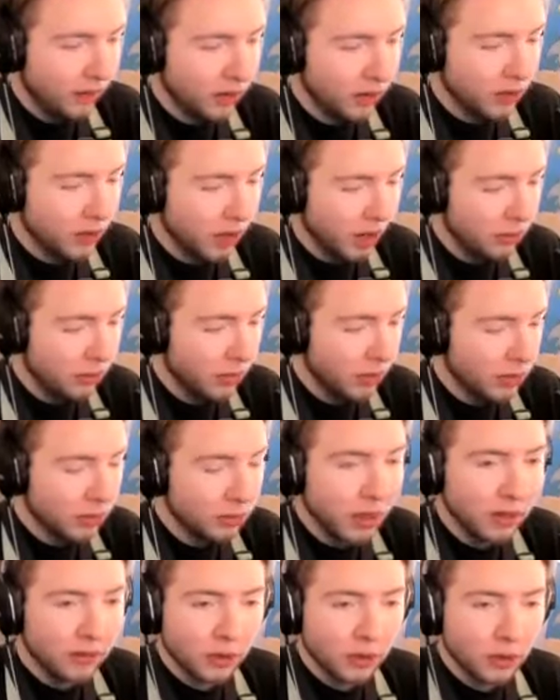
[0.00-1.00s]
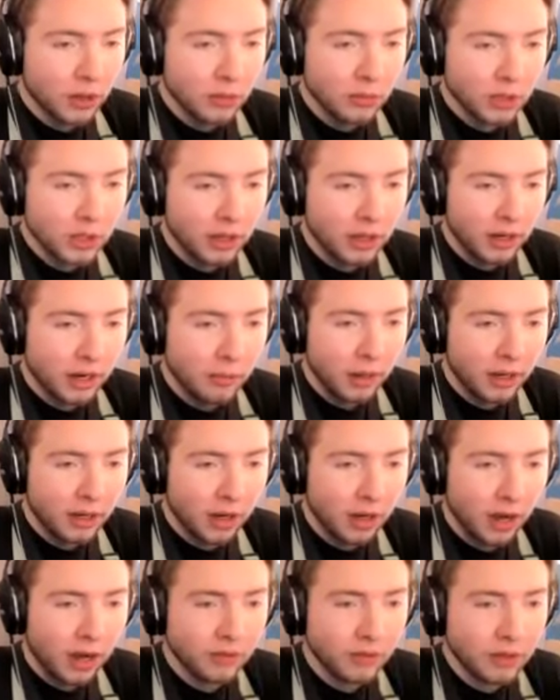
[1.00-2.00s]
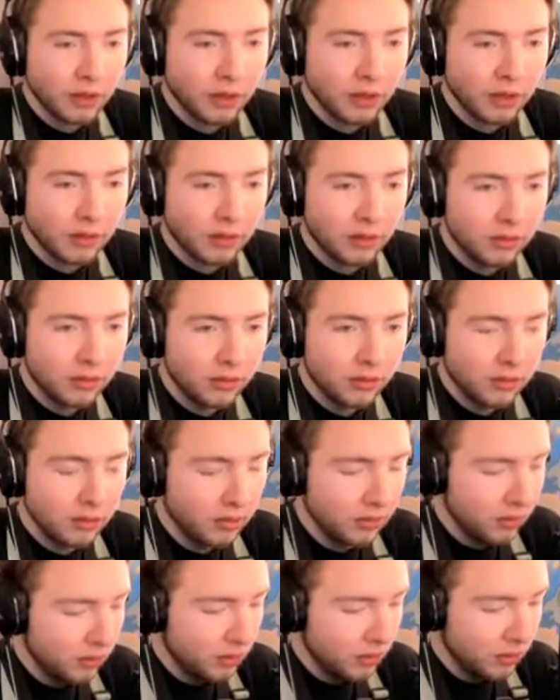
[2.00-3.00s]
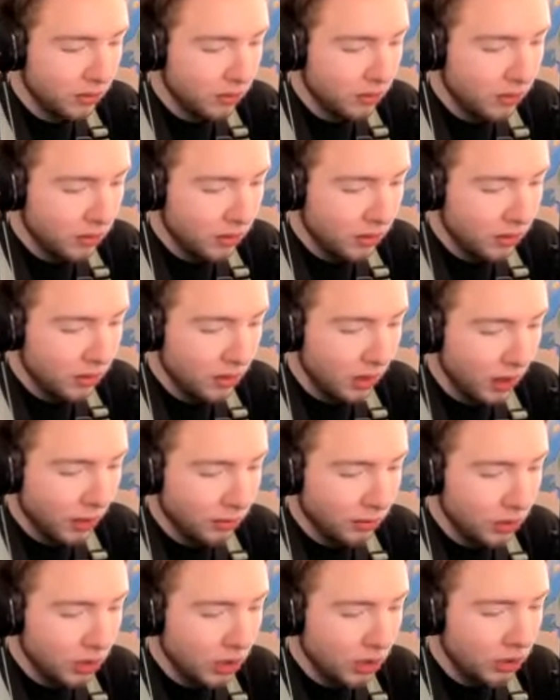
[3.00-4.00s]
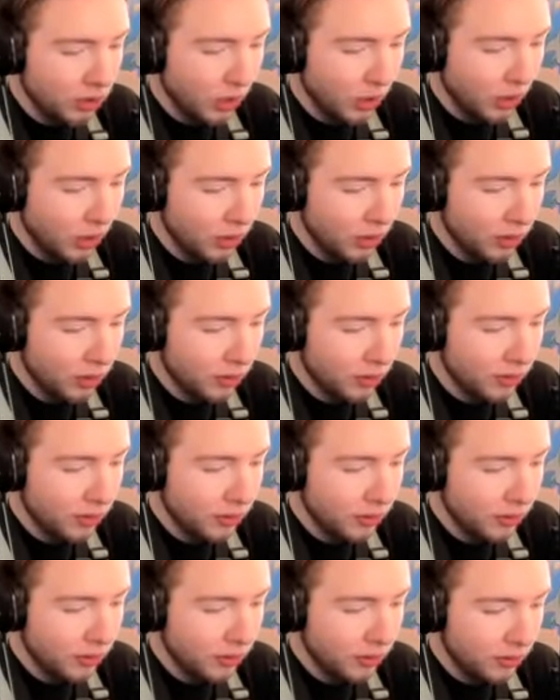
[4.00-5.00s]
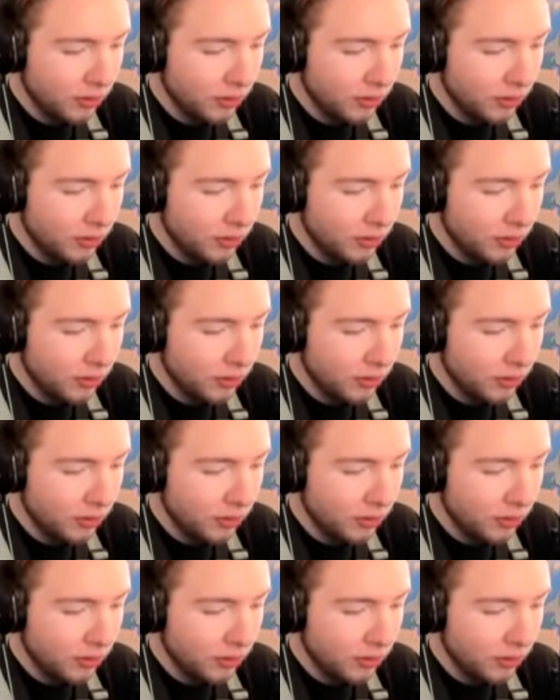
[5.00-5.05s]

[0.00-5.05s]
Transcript: I have a tub that's made for kimchi that I make coffee in. Kimchi jar?